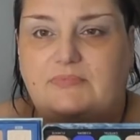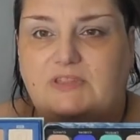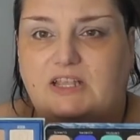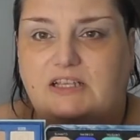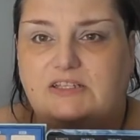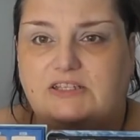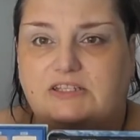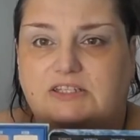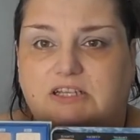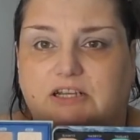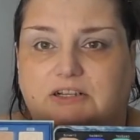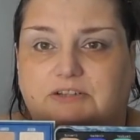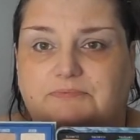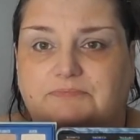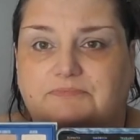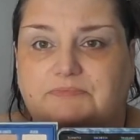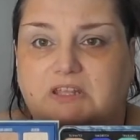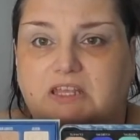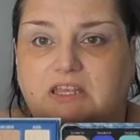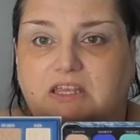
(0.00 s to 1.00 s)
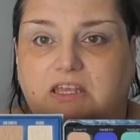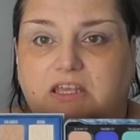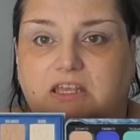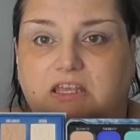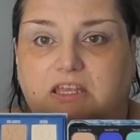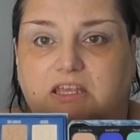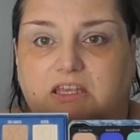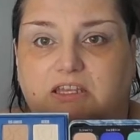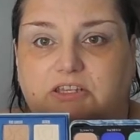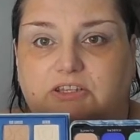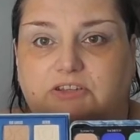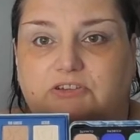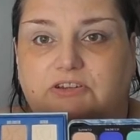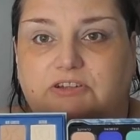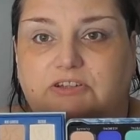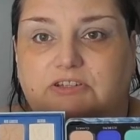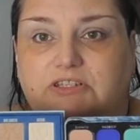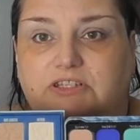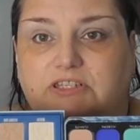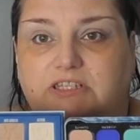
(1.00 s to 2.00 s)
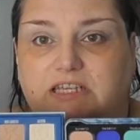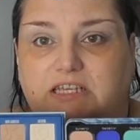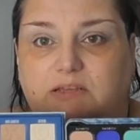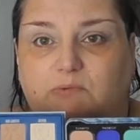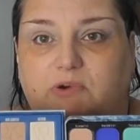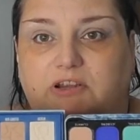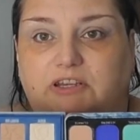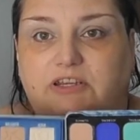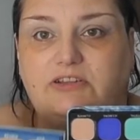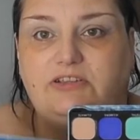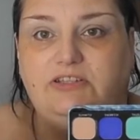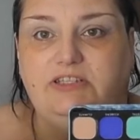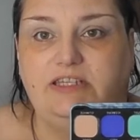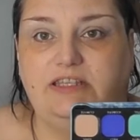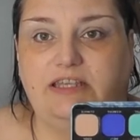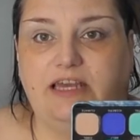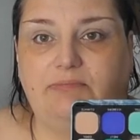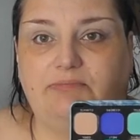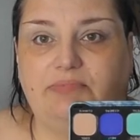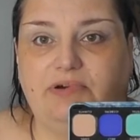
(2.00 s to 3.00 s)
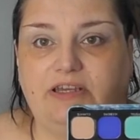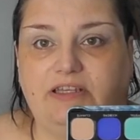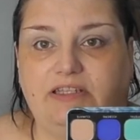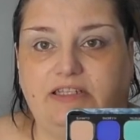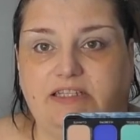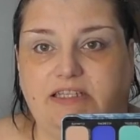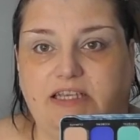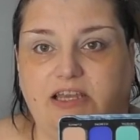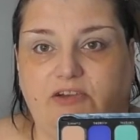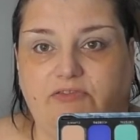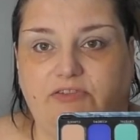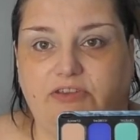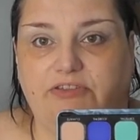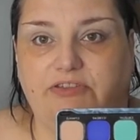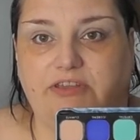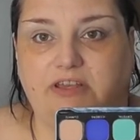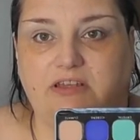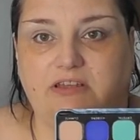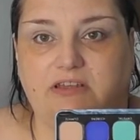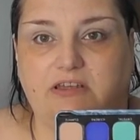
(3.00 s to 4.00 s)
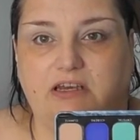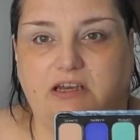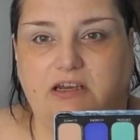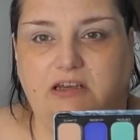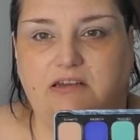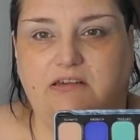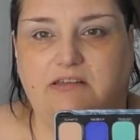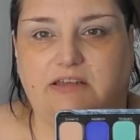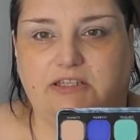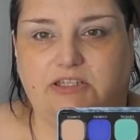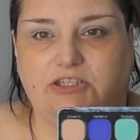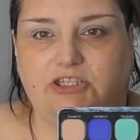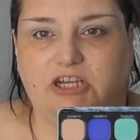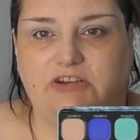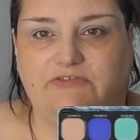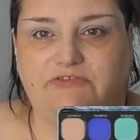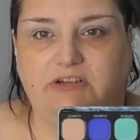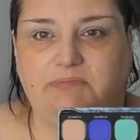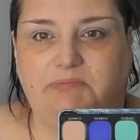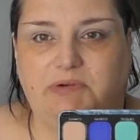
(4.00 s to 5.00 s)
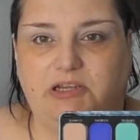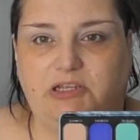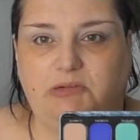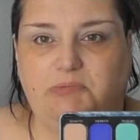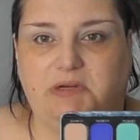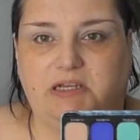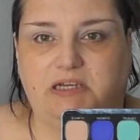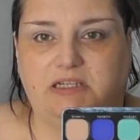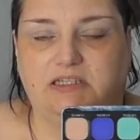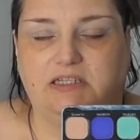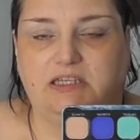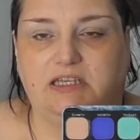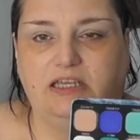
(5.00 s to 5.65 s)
So, you can see, when you see that by itself, you think, ah, that's Jeffree Blue Blood.